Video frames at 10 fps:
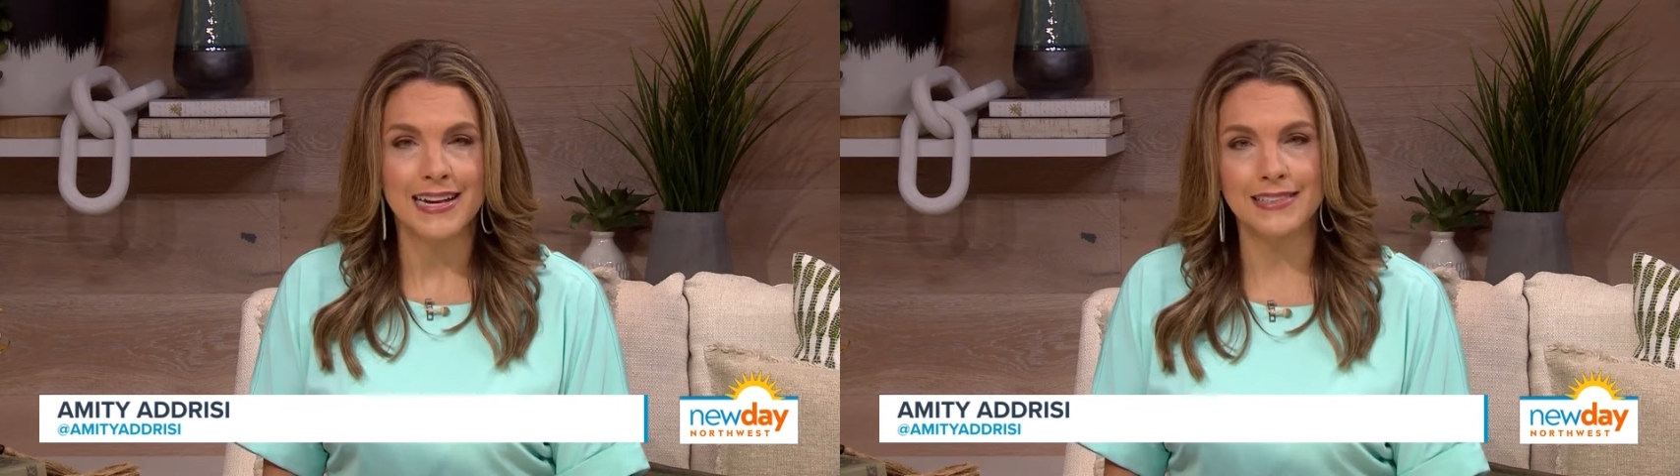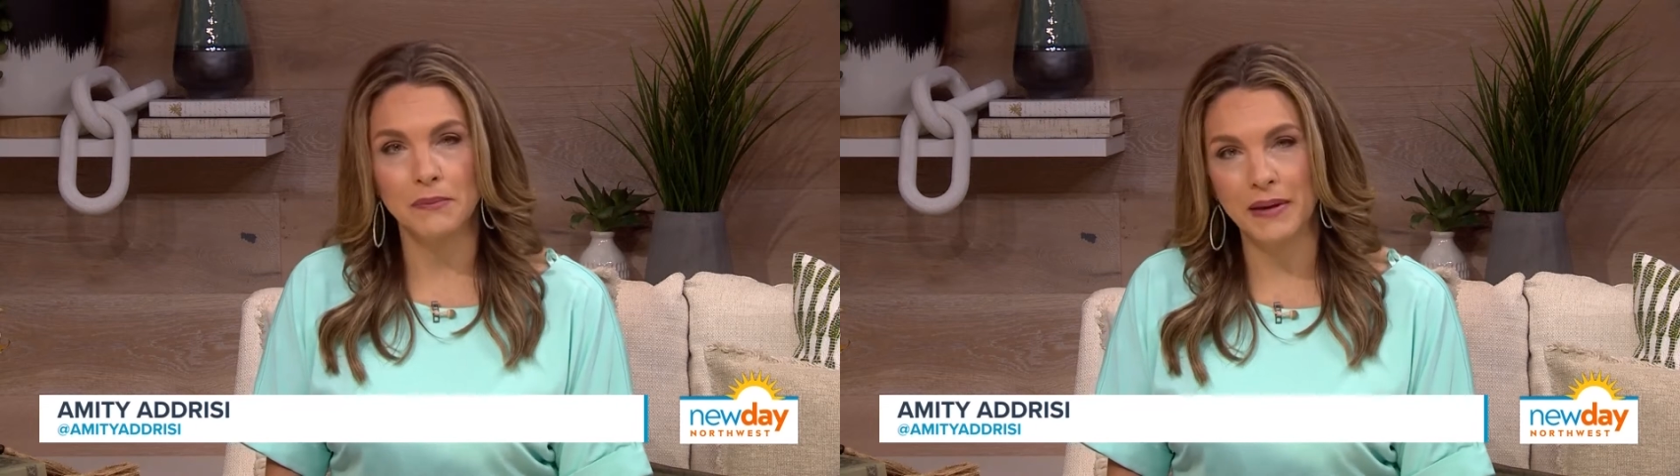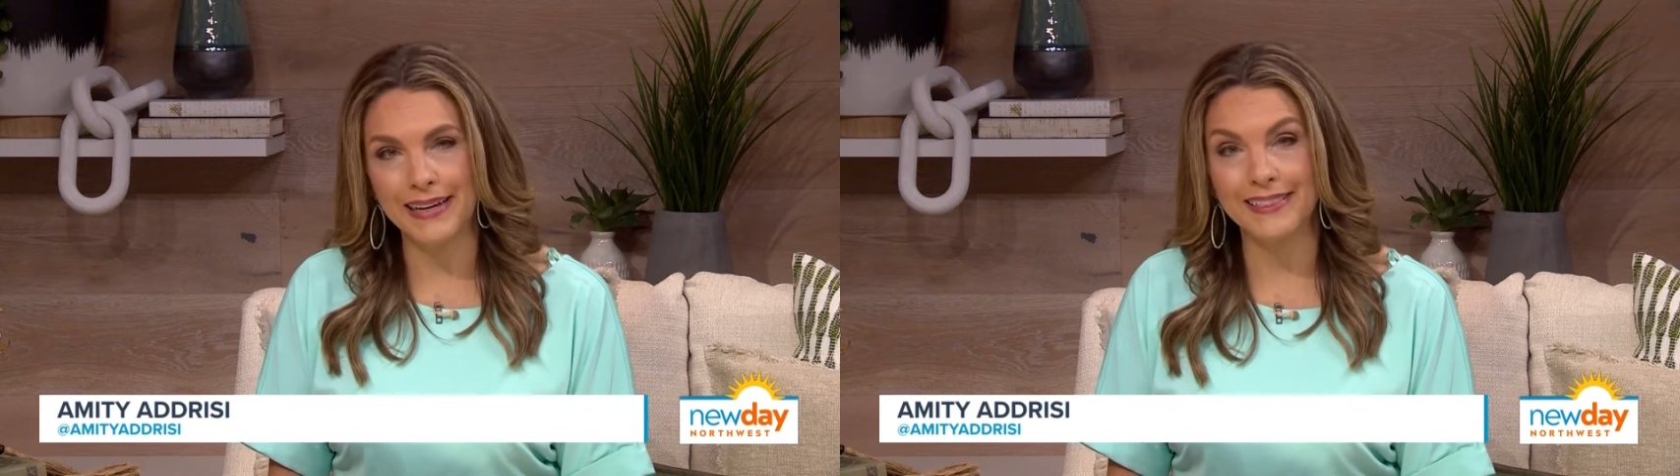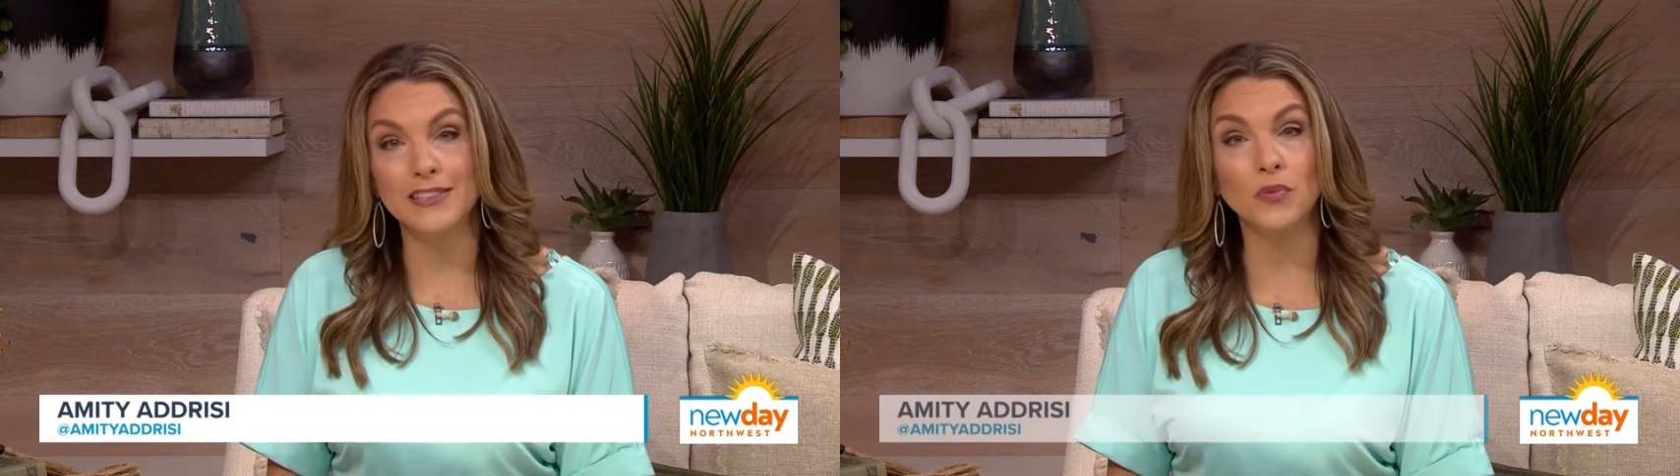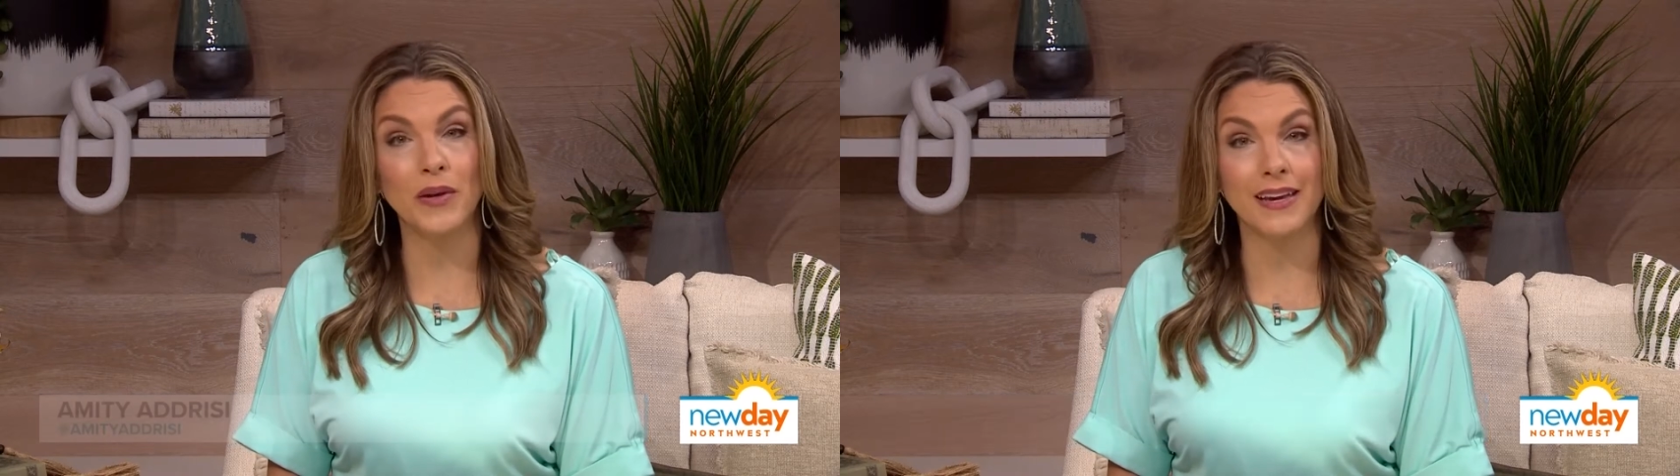He's competing
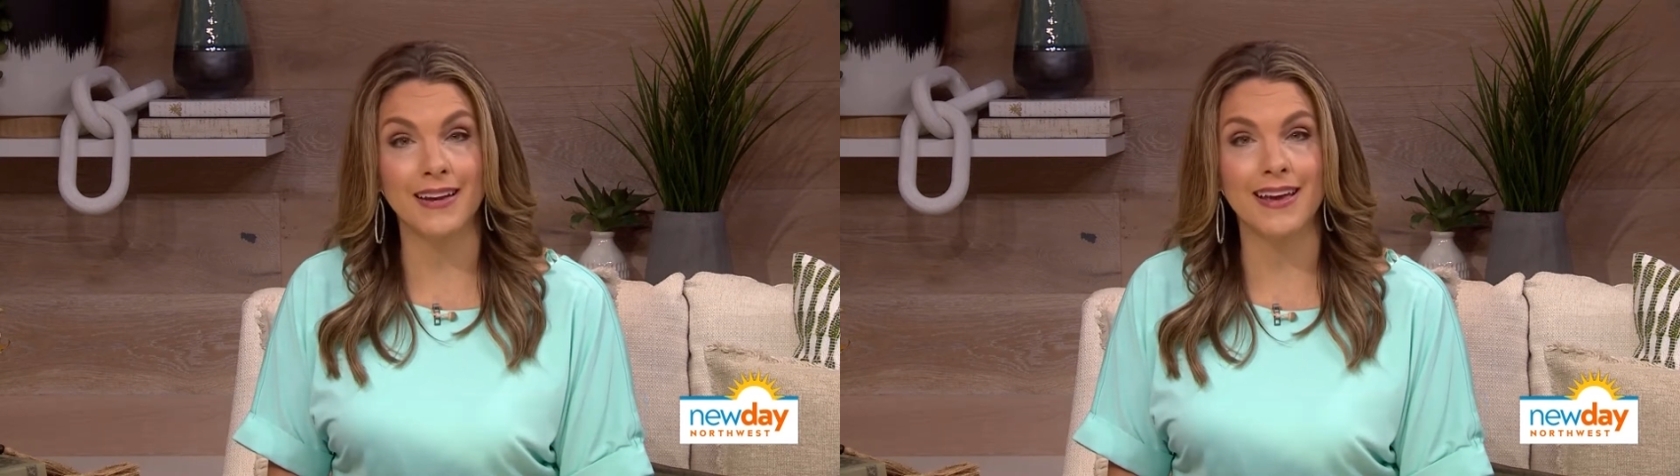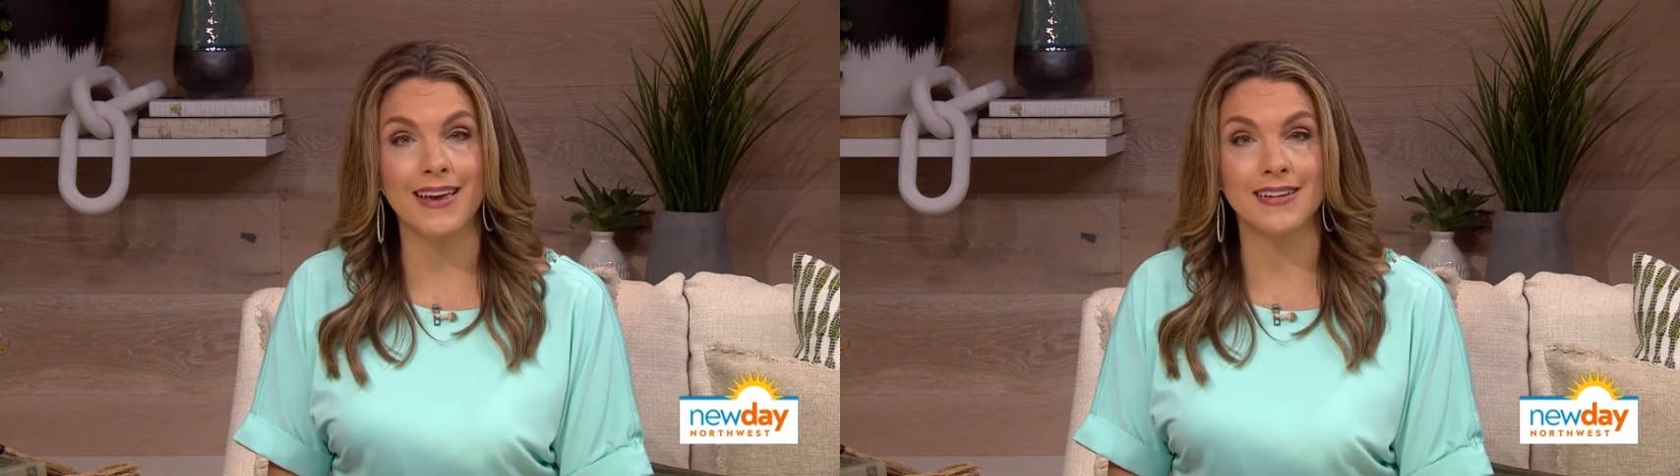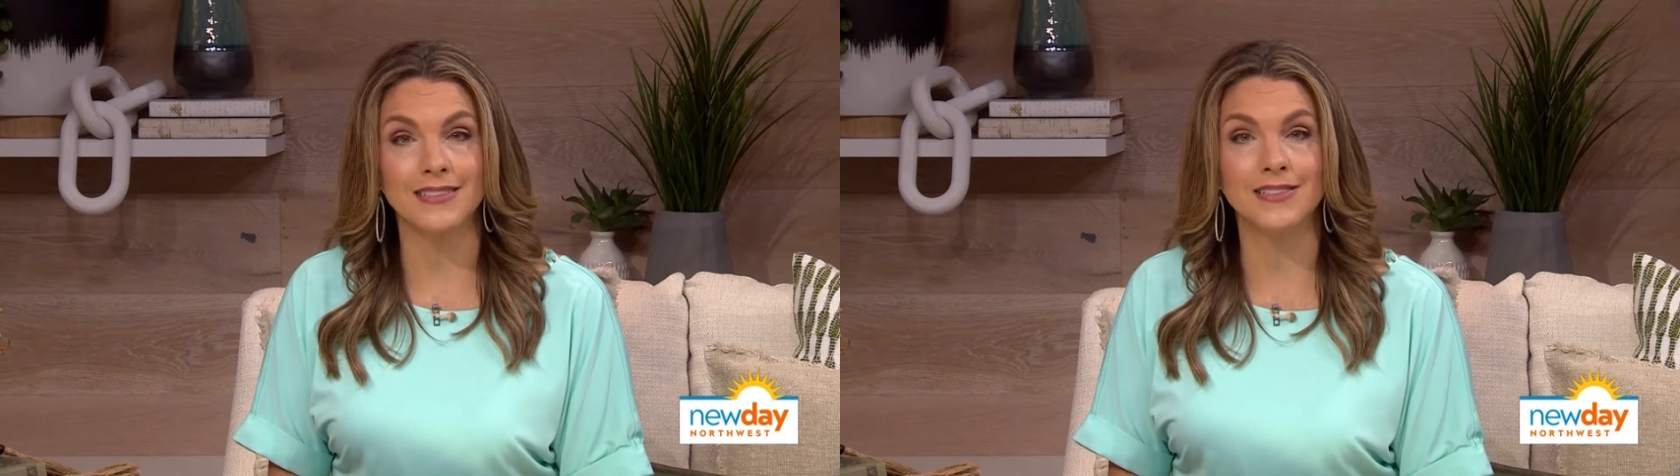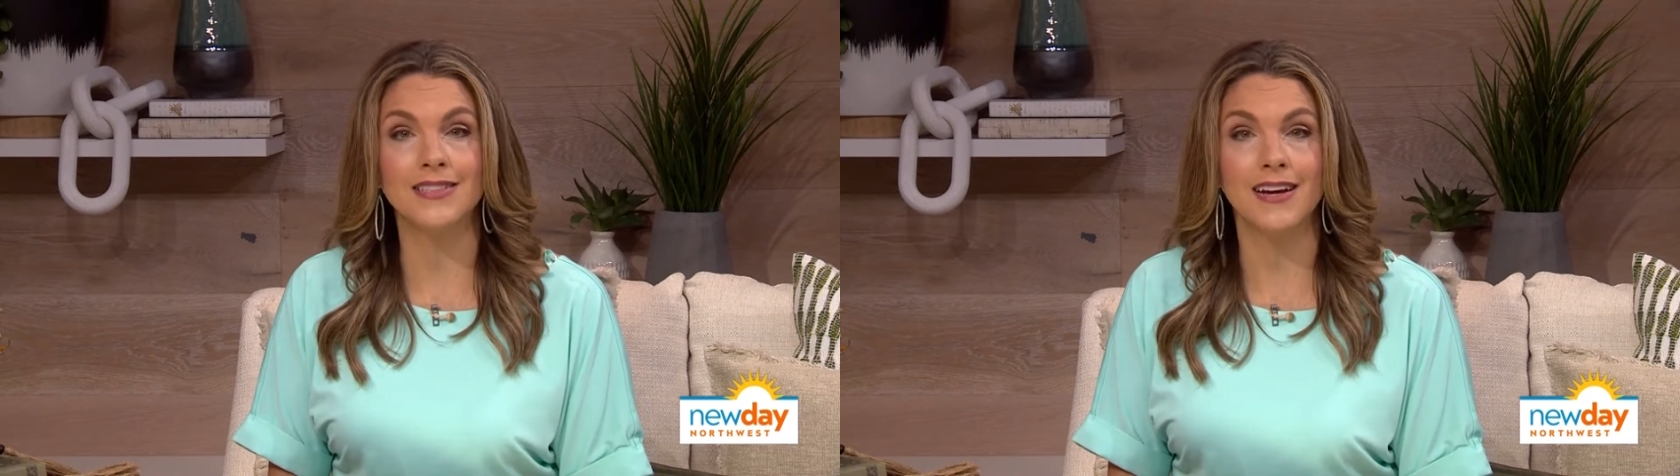this weekend against